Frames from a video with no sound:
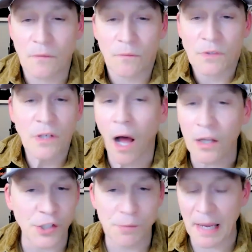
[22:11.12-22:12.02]

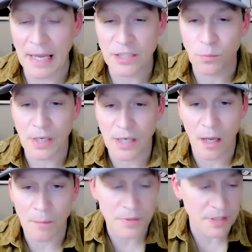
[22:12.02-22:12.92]
knowledge base when it
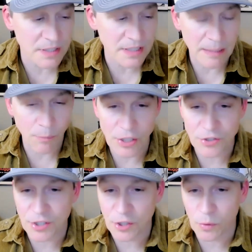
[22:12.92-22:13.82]
comes to sleep. We used
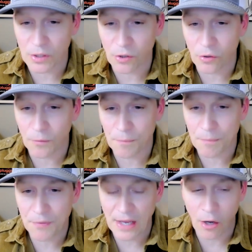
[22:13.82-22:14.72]
to do a little
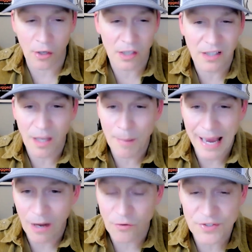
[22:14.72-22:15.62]
thing on
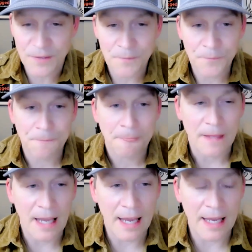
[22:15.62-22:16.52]
Clubhouse,
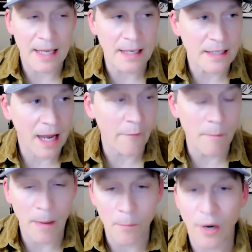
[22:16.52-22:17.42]
and I
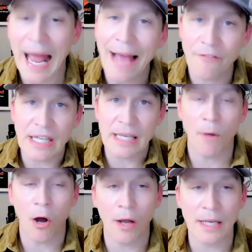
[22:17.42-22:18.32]
remember having him
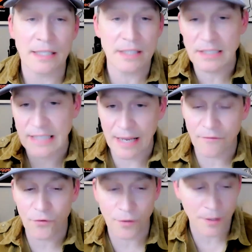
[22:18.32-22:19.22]
on. He's a
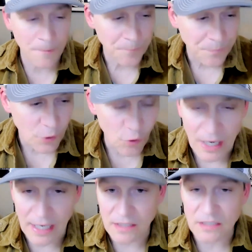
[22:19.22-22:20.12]
Stanford
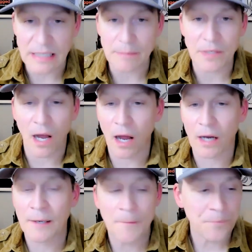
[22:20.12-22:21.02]
trained sleep
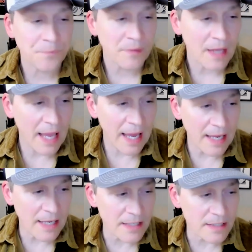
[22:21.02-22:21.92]
doc,
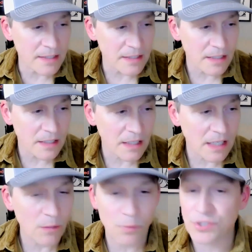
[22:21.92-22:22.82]
and
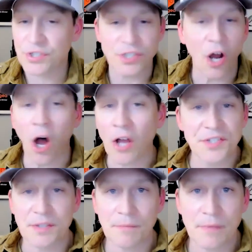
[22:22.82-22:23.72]
he was just
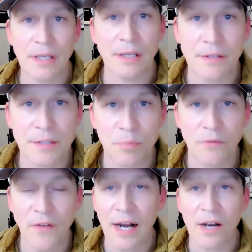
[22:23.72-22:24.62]
awesome. He just
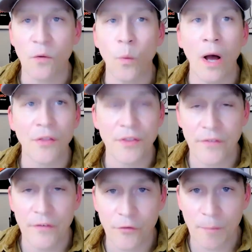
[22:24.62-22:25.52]
provided a wealth of
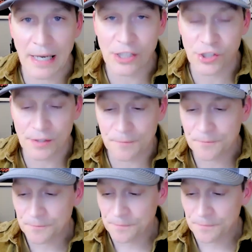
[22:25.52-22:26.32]
information